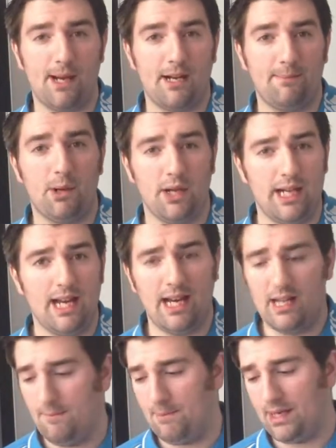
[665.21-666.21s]
better by
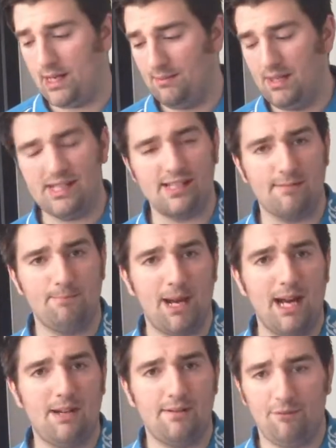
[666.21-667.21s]
EA, but this isn't
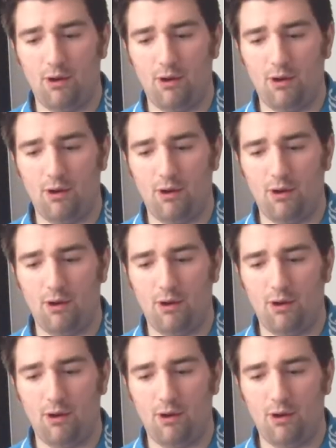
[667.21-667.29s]
bad.